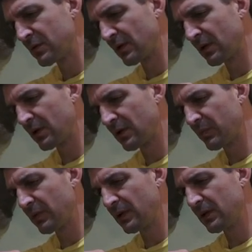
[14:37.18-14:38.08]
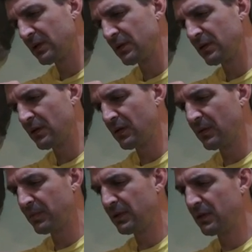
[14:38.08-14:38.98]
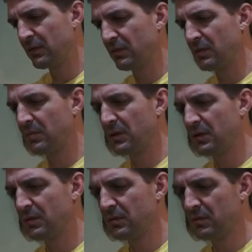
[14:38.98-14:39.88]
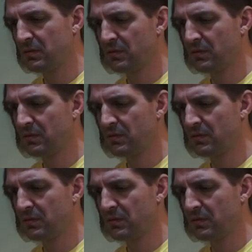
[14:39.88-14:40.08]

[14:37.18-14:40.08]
the clicker plate in up here on the bow.